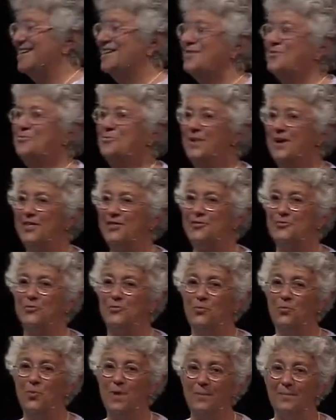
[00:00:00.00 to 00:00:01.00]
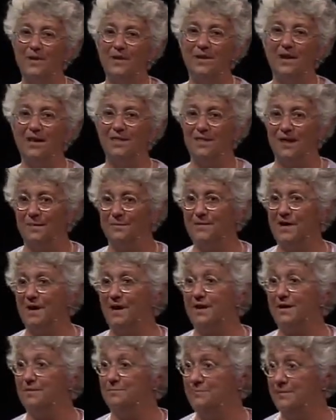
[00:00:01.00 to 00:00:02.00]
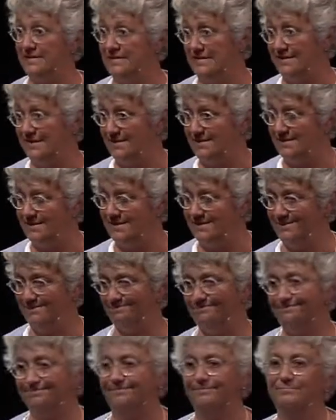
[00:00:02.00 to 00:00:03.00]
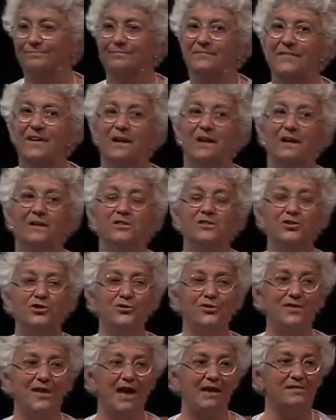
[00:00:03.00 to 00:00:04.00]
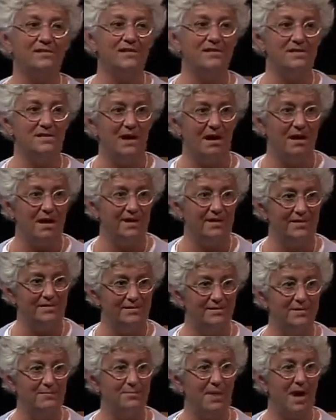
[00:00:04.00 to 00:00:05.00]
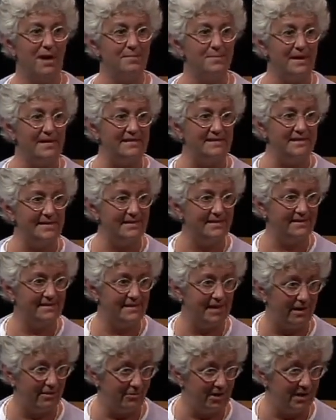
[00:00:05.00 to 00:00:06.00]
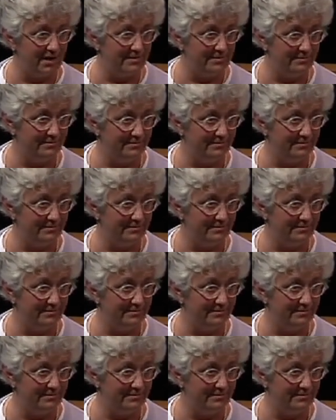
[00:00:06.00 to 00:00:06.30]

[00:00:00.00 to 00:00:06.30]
with women alumni in business. 2009, my mentee, Sarah,